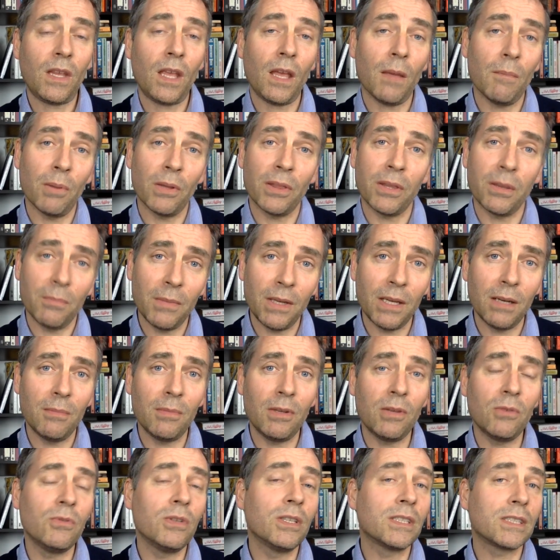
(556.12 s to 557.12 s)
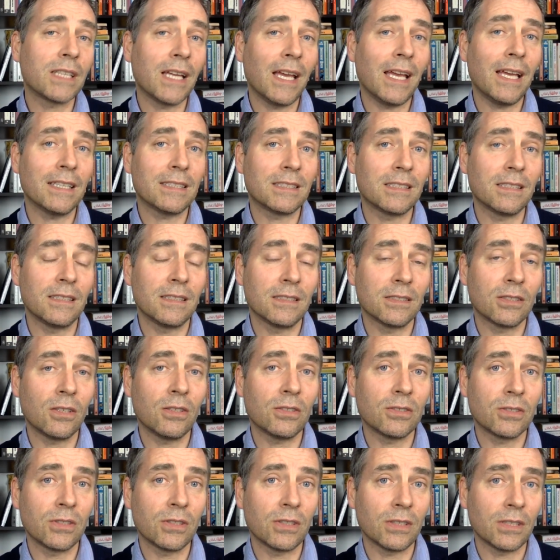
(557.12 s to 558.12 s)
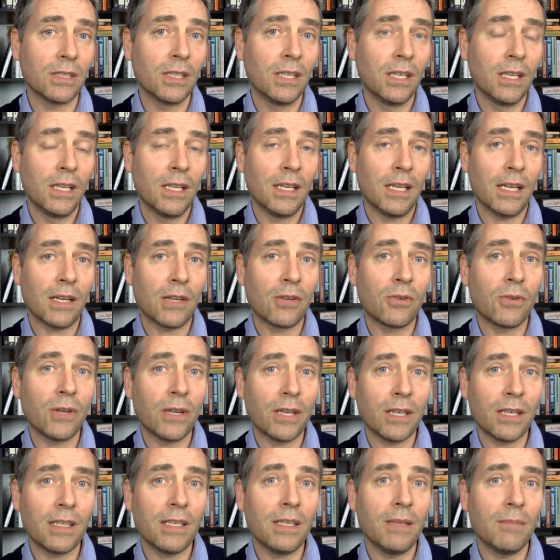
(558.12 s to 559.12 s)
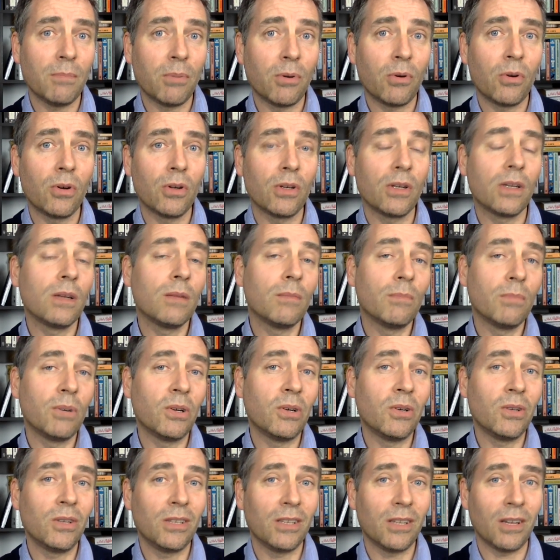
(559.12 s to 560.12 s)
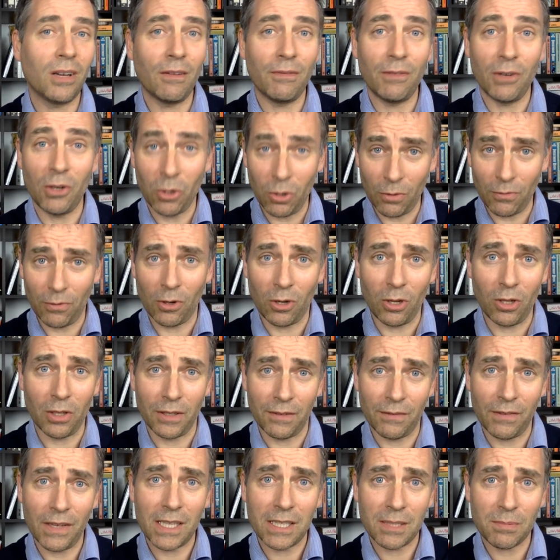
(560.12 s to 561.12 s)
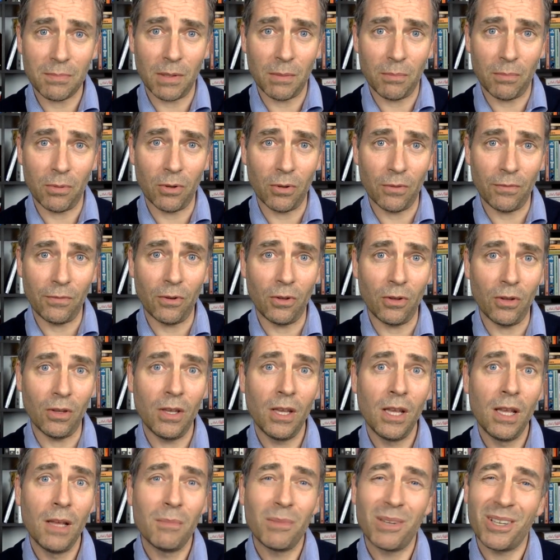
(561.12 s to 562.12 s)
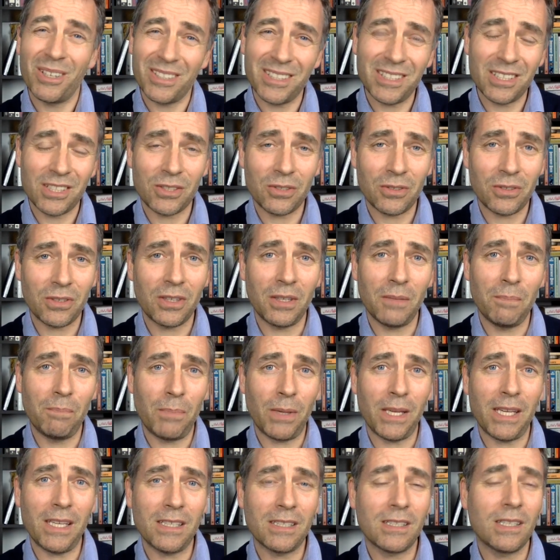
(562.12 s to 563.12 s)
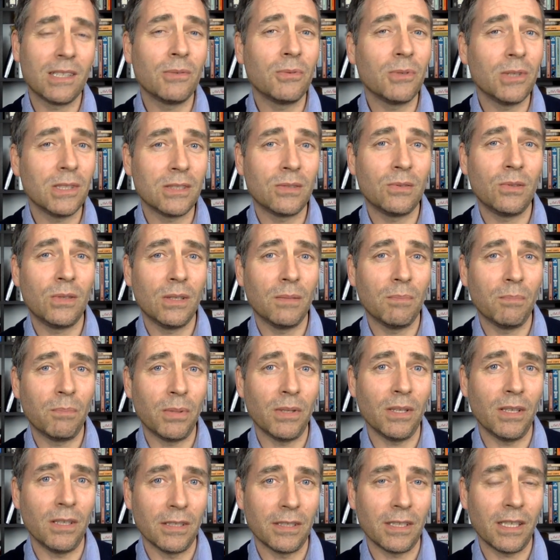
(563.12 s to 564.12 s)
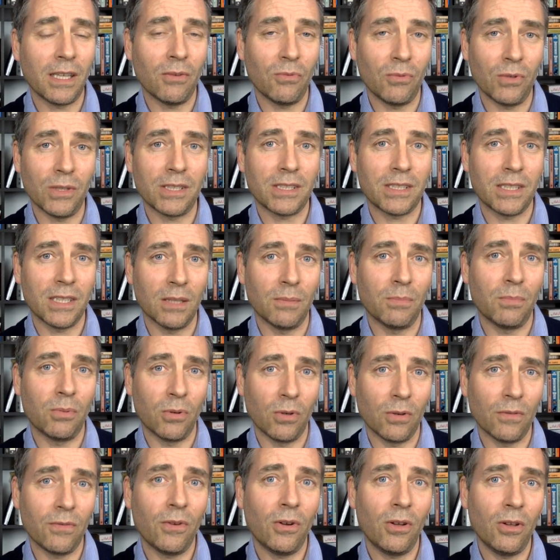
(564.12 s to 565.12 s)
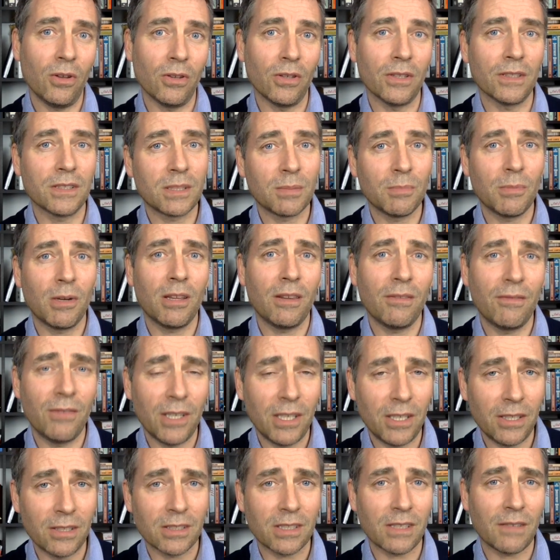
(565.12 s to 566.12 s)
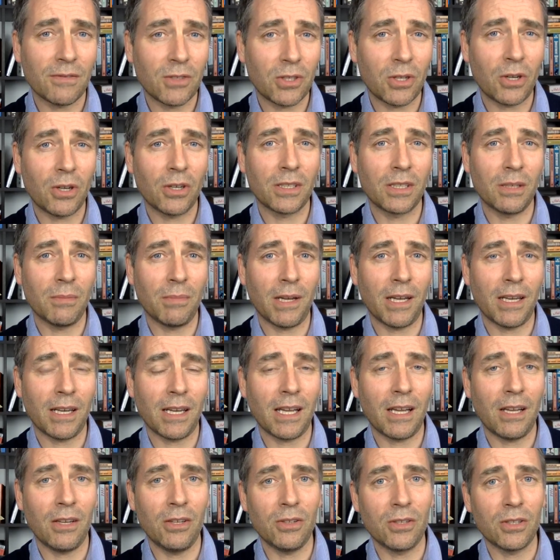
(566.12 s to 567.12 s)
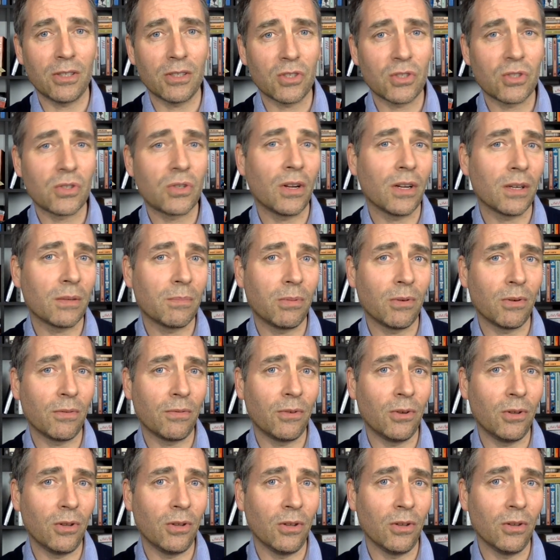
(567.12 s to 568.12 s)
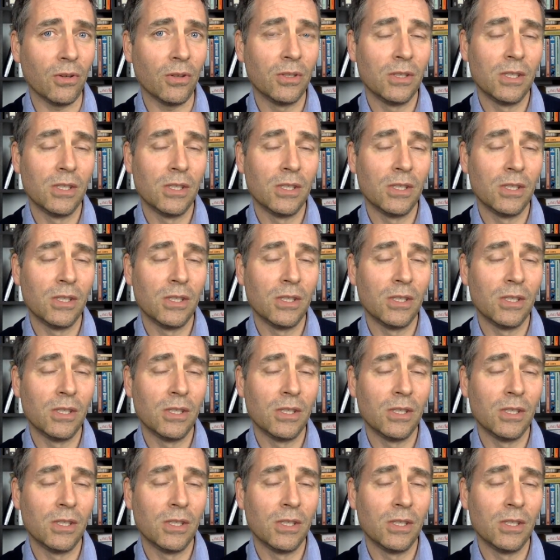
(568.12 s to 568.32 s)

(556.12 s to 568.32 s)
But the minimal risk asset is also a critically important component of an overall investment portfolio because it's sort of the base on which we can build a riskier portfolio. In some other videos, I've talked about how you construct portfolio